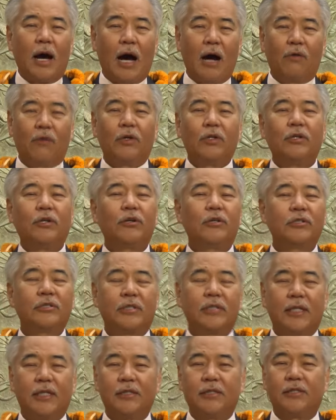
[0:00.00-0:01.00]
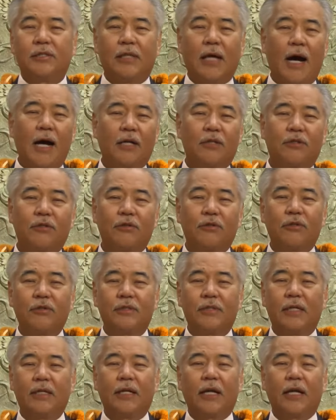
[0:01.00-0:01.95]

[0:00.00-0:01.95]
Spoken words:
Our nurses, doctors,